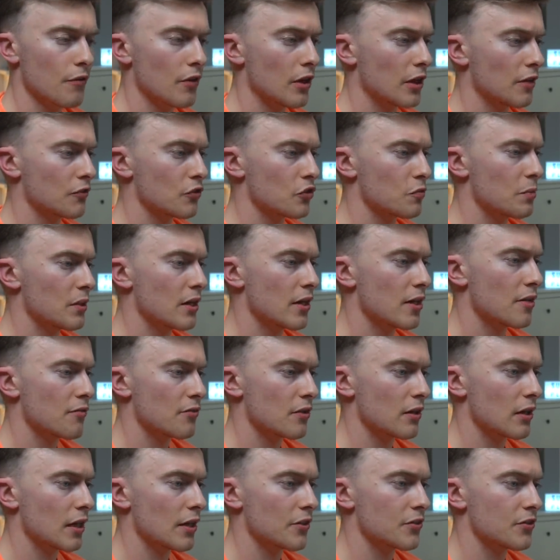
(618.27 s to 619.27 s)
feel like I've just been here
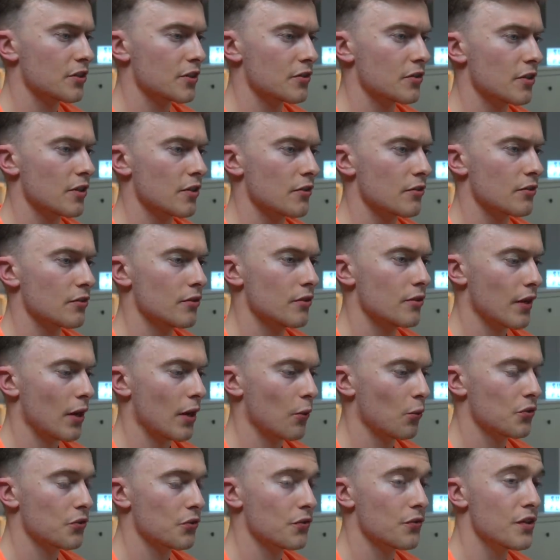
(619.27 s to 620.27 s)
for the last 6 years.
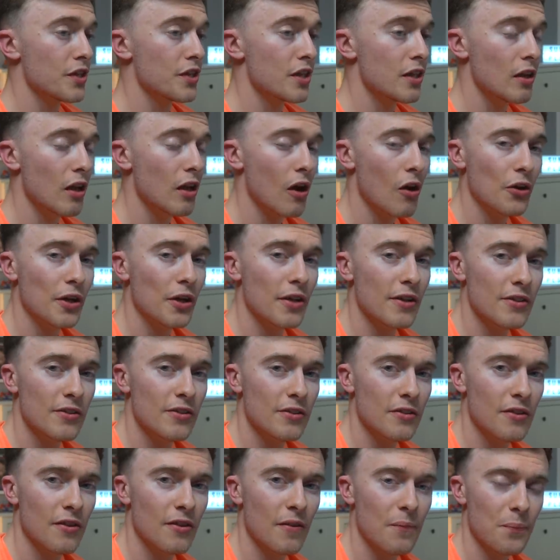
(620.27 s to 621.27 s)
That was the
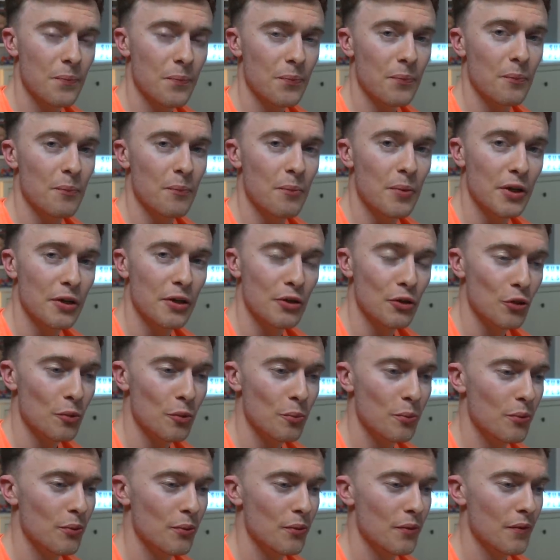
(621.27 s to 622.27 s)
longest
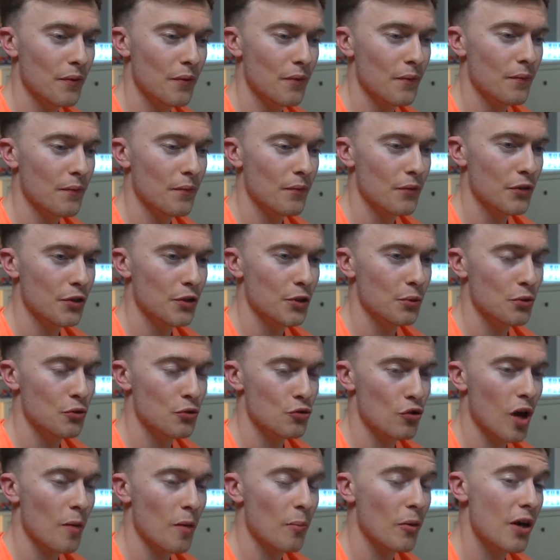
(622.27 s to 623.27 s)
build-up to a
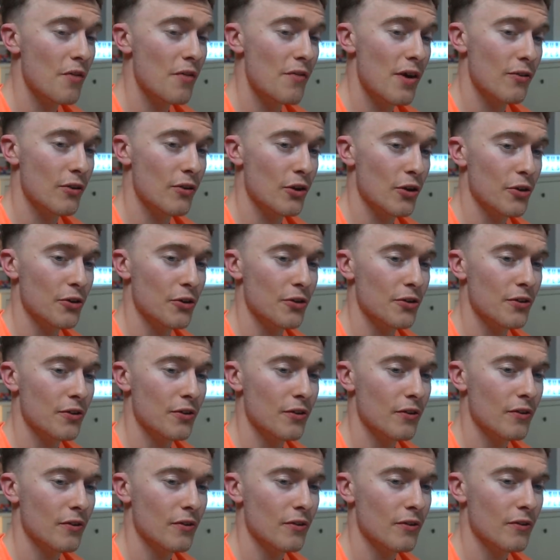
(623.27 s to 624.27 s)
drop I've ever heard
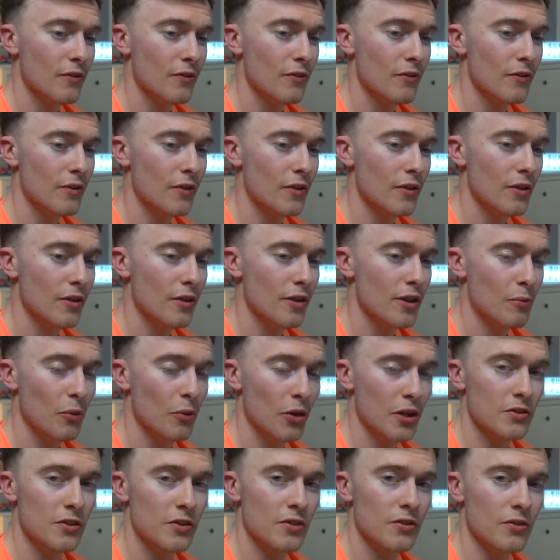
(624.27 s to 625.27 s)
in
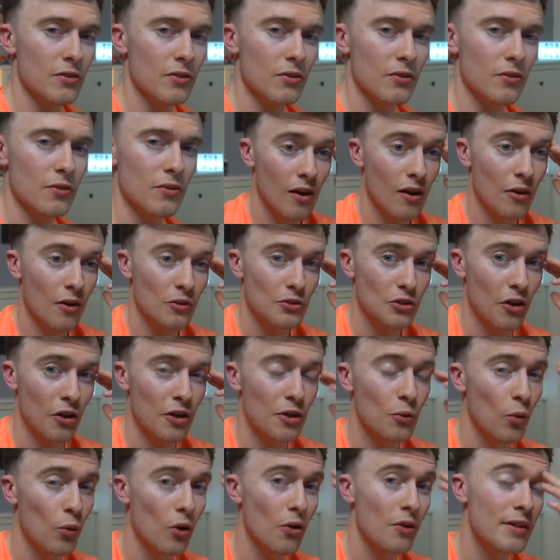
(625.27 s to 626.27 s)
my existence. I was kind
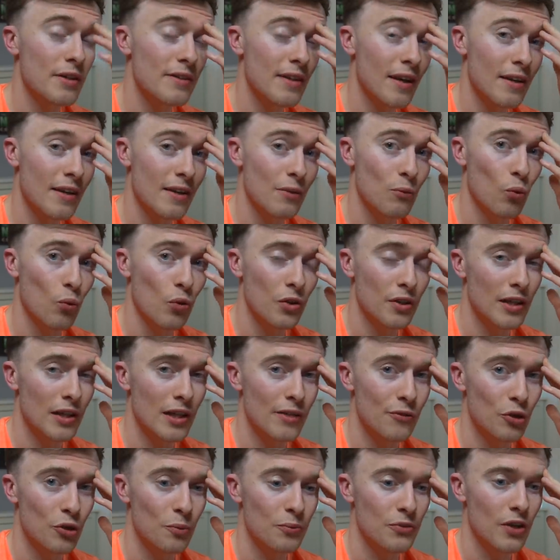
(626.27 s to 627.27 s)
of worried that it wouldn't
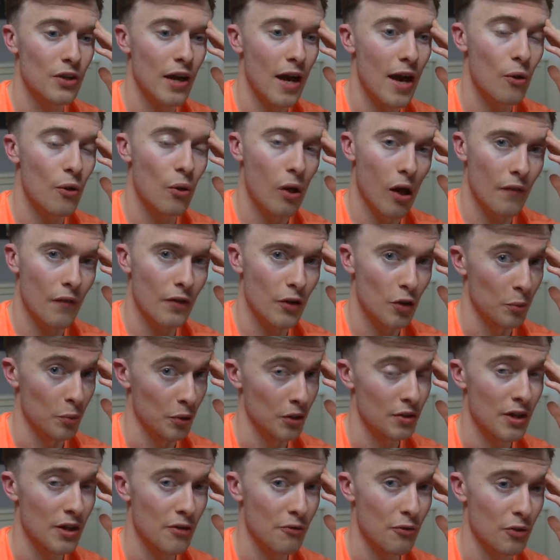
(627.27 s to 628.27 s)
live up to how long they were
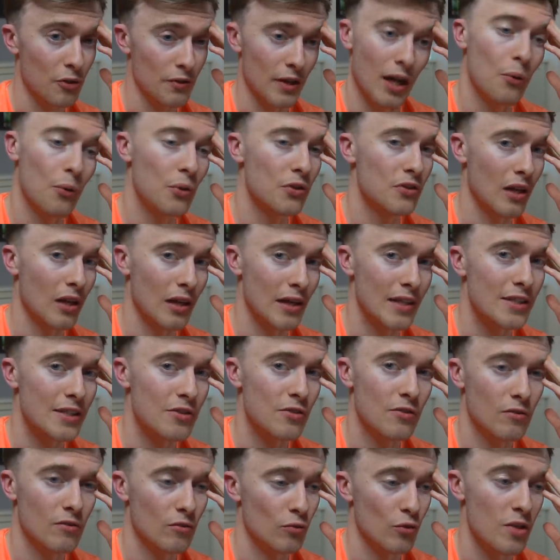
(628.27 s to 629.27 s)
building that for. That was at
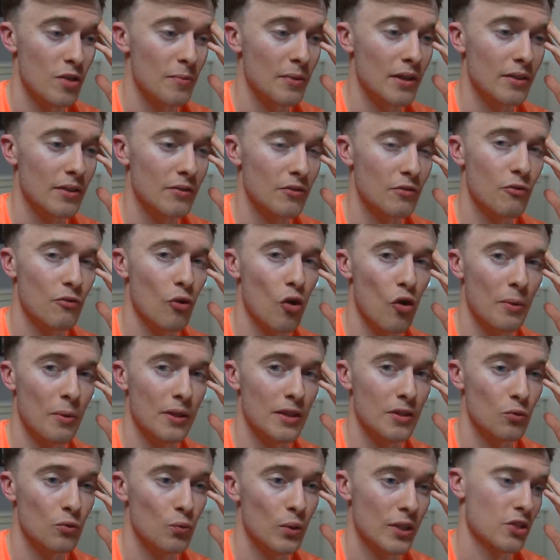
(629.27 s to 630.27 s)
least 3 minutes, 4
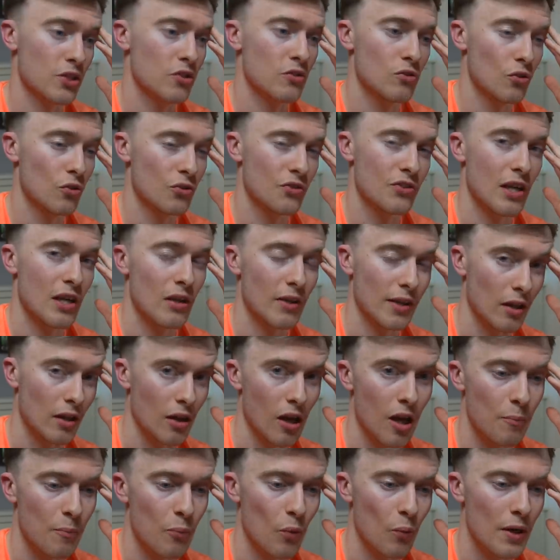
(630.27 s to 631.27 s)
minutes, which doesn't sound like a
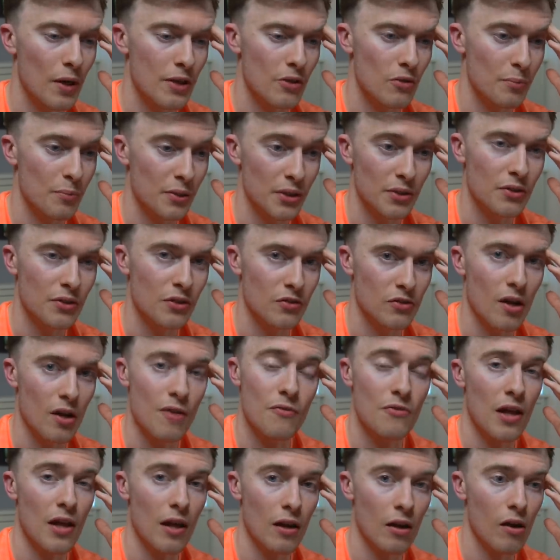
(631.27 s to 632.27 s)
lot, but when you're building a song
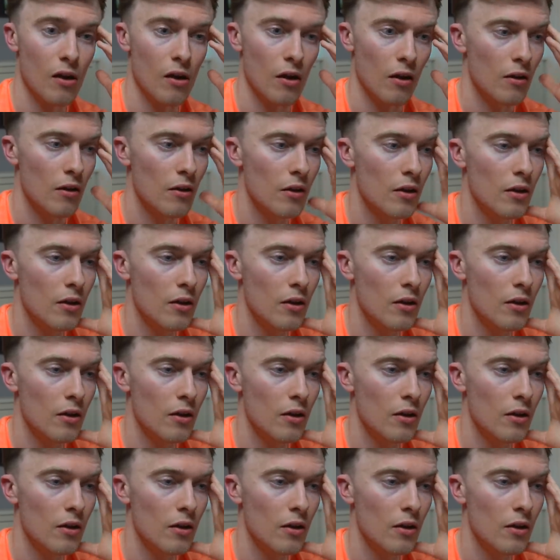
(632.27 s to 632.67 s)
for that long,